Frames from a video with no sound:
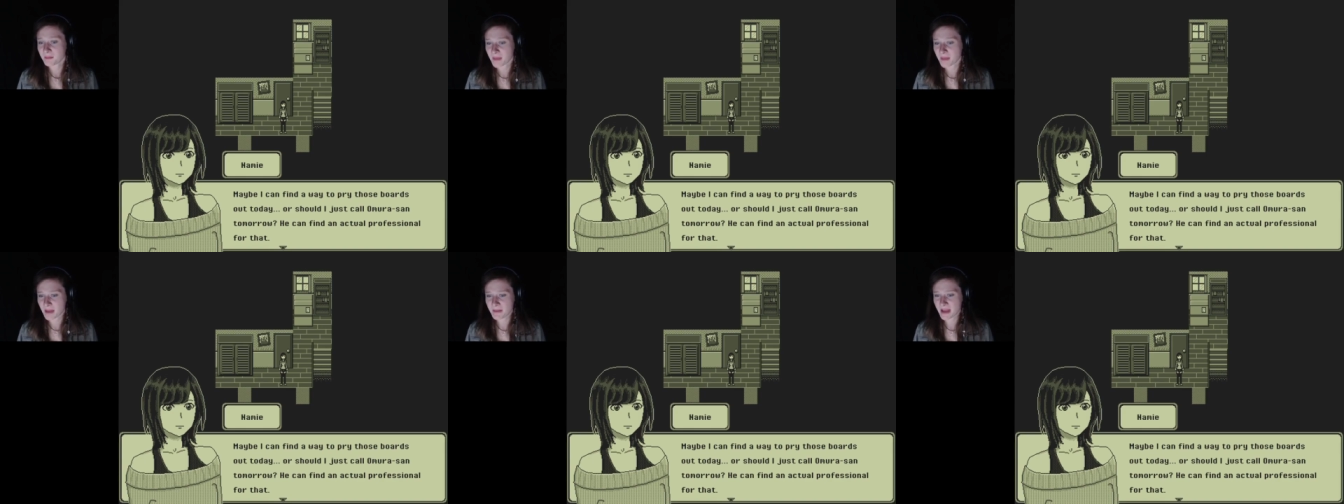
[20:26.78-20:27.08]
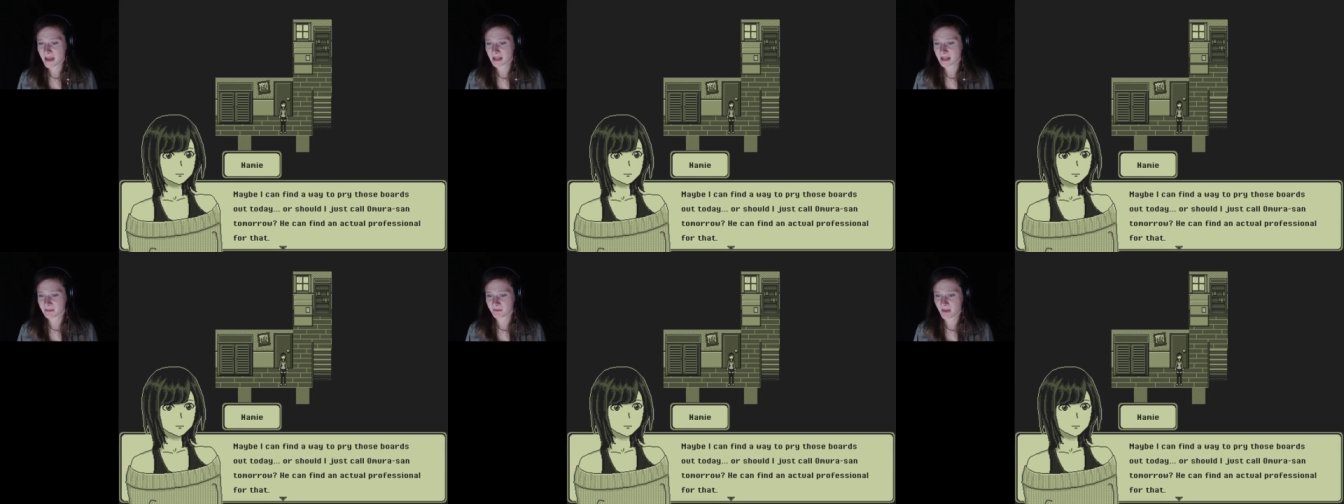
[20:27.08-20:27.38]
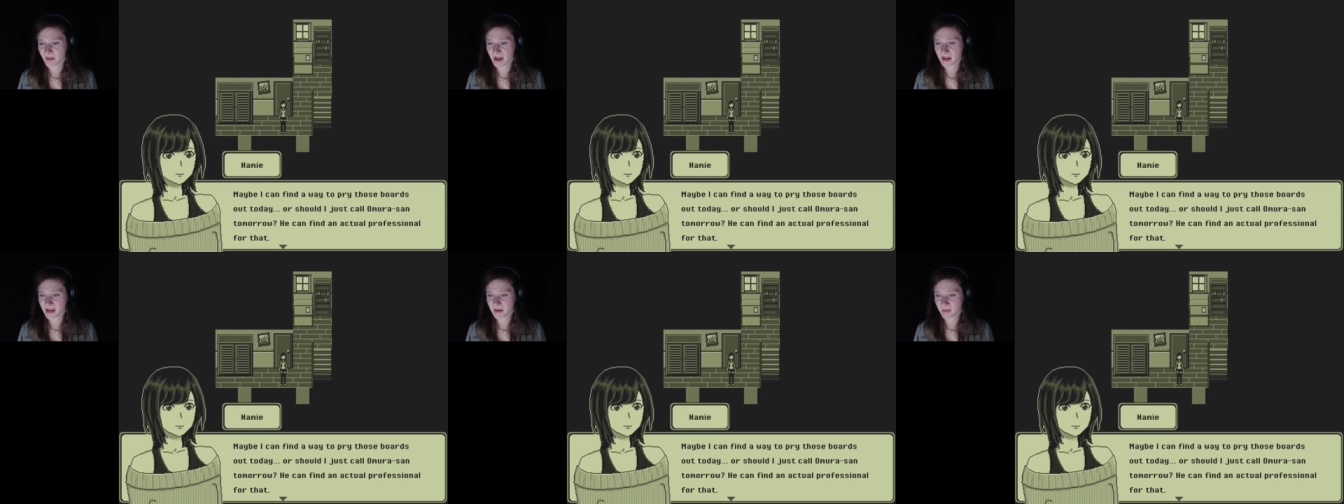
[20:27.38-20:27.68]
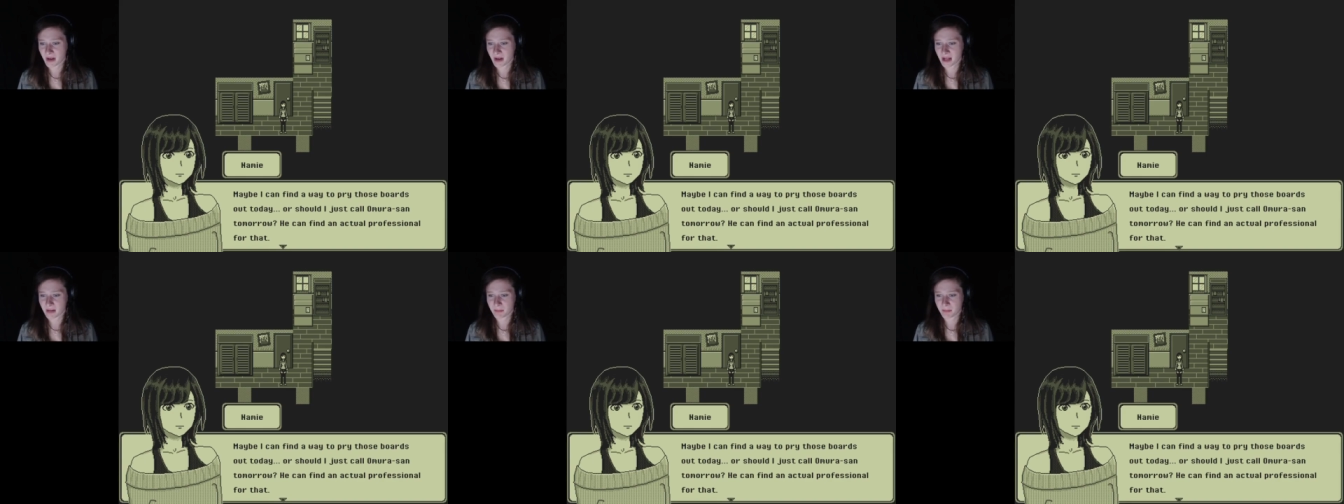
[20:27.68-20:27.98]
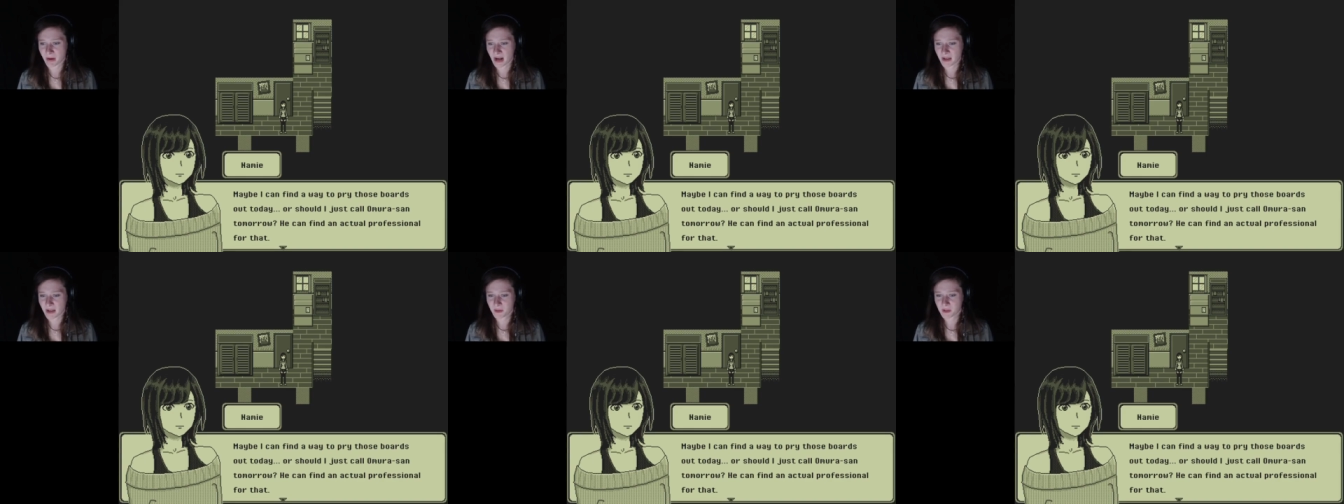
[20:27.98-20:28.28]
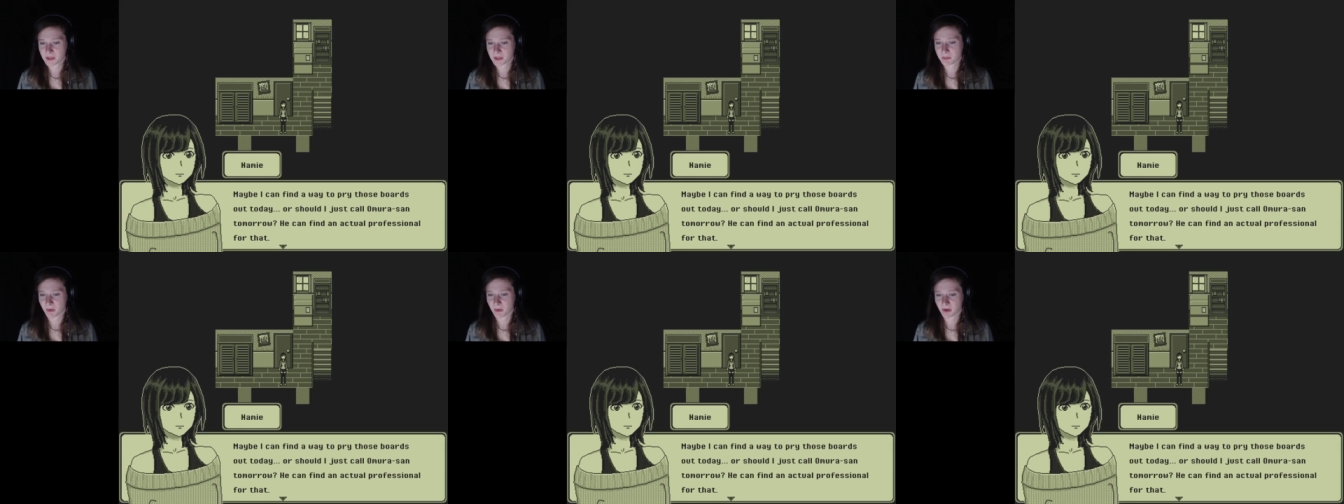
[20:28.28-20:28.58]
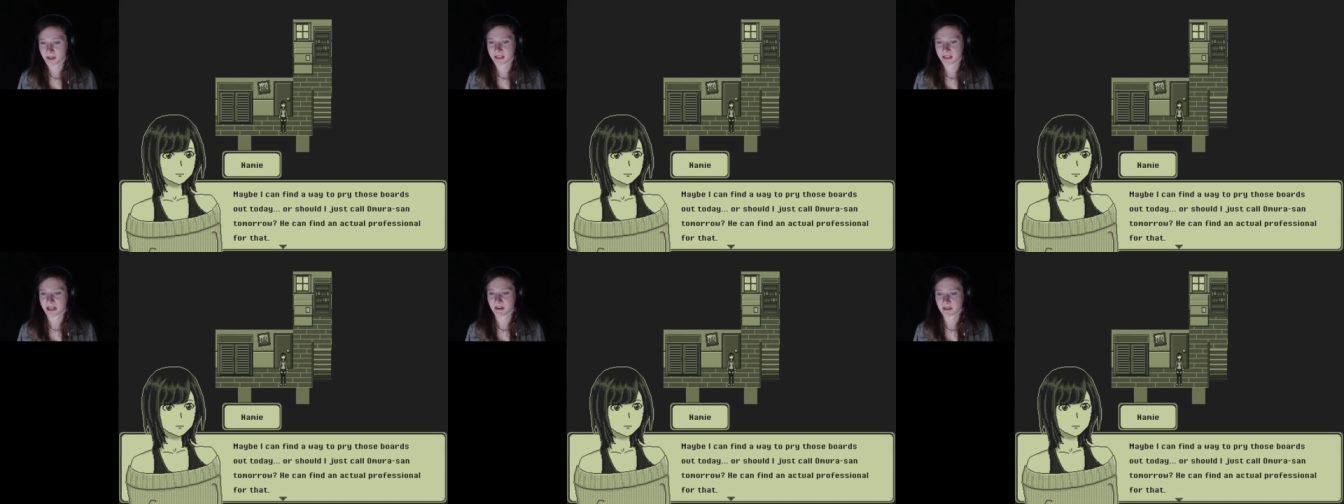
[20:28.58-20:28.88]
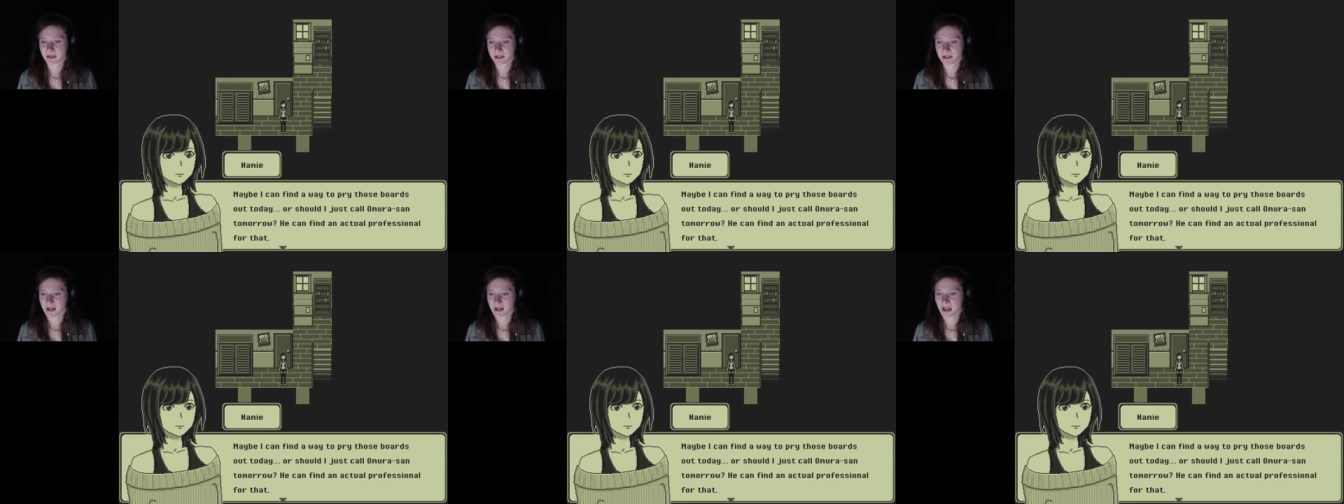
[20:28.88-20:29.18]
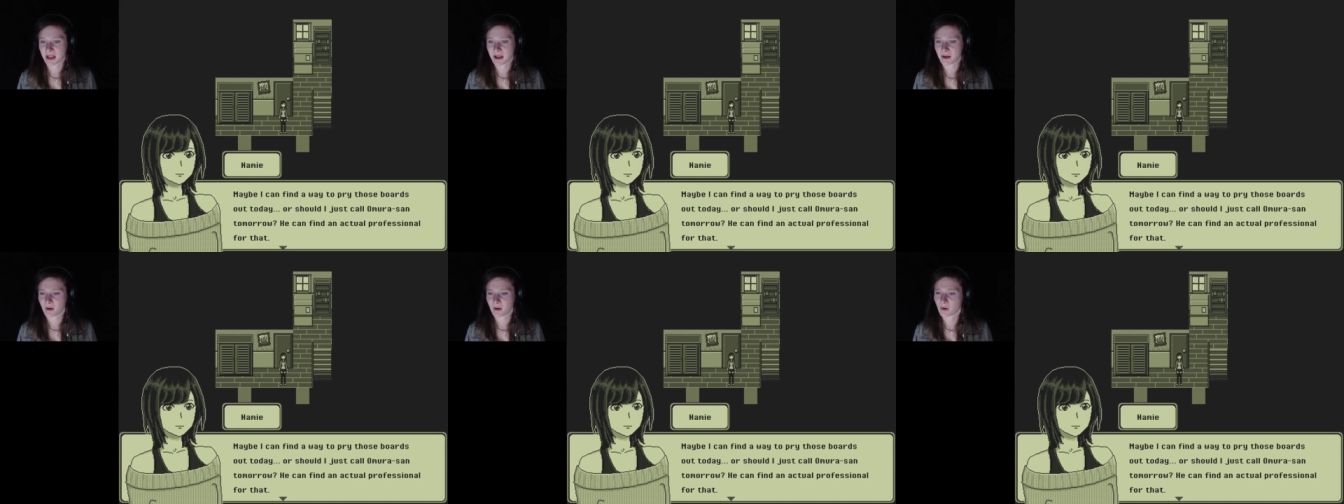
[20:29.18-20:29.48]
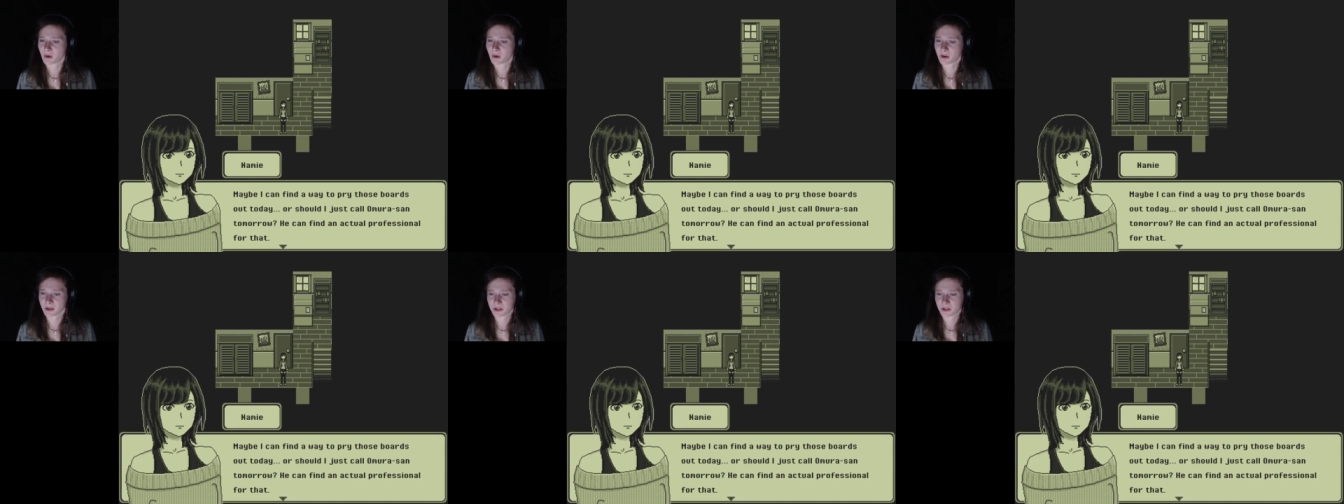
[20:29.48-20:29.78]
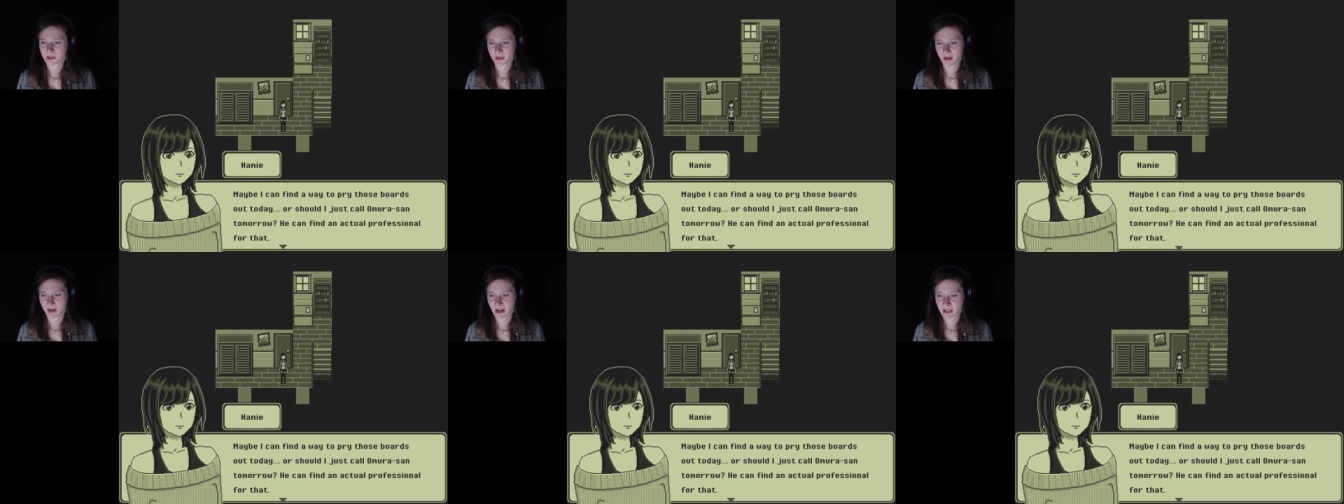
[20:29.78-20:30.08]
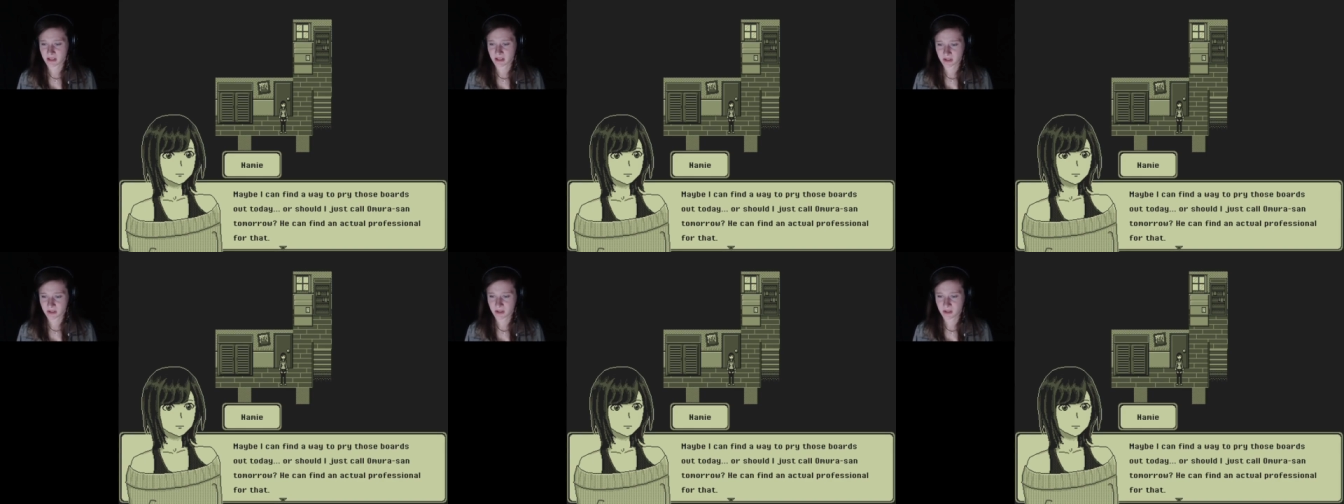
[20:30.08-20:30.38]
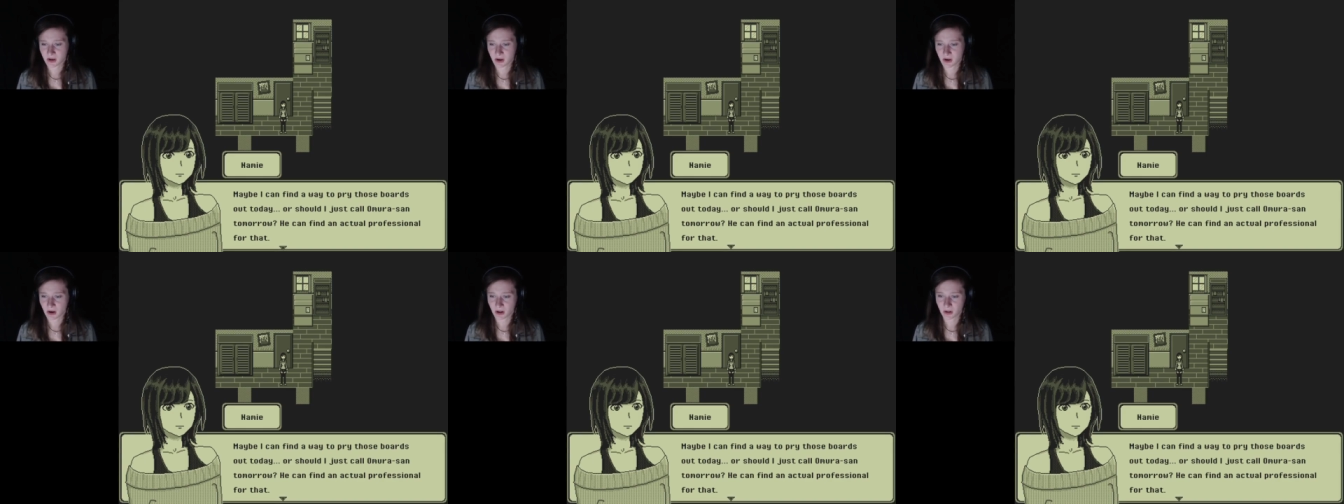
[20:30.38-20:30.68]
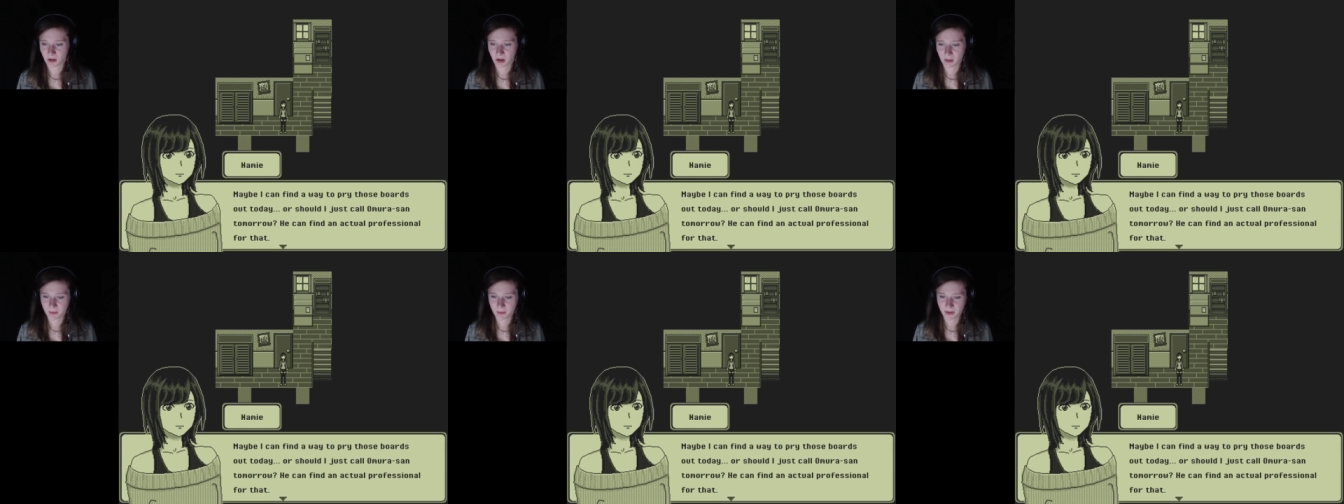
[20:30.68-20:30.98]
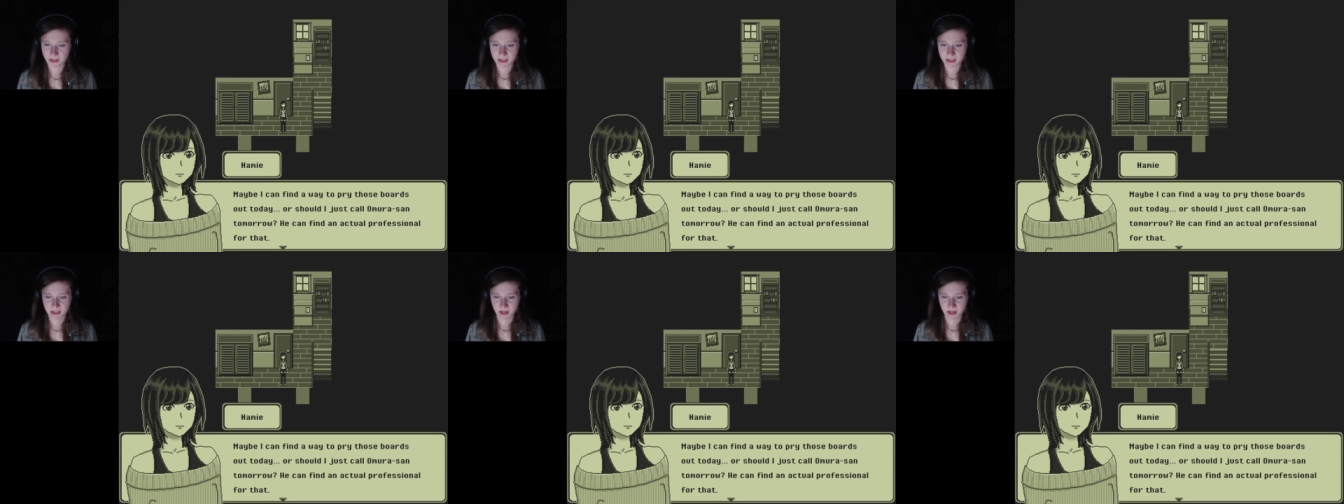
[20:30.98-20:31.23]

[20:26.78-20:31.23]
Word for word: maybe I can find a way to pry those boards out today, or should I just call Amara